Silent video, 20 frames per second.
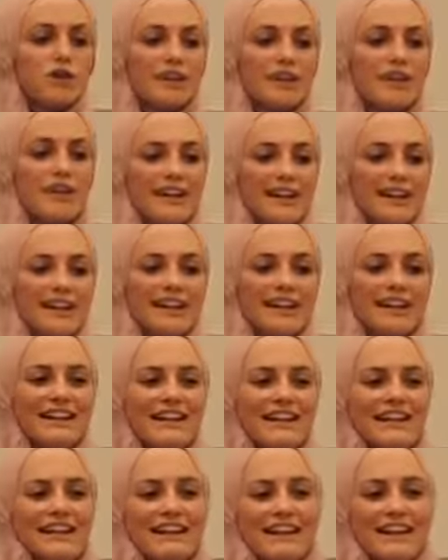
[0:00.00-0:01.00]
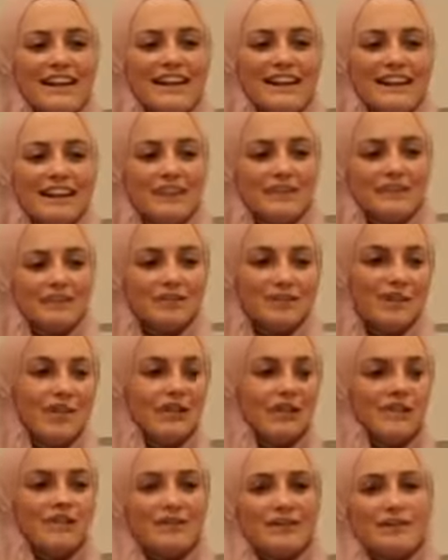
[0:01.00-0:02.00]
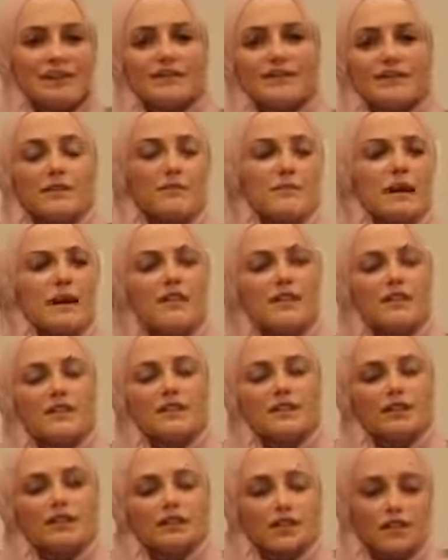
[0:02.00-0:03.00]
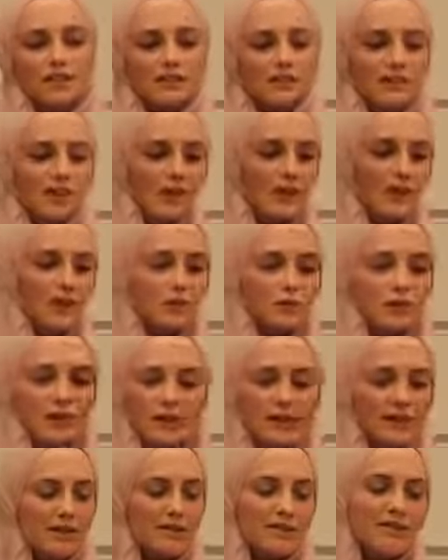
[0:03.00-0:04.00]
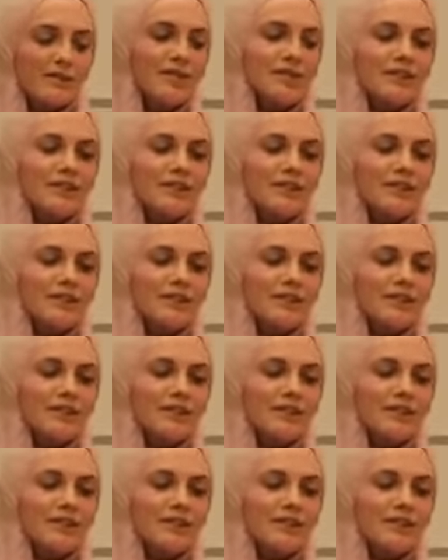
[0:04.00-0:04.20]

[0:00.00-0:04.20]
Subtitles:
it's a message contained within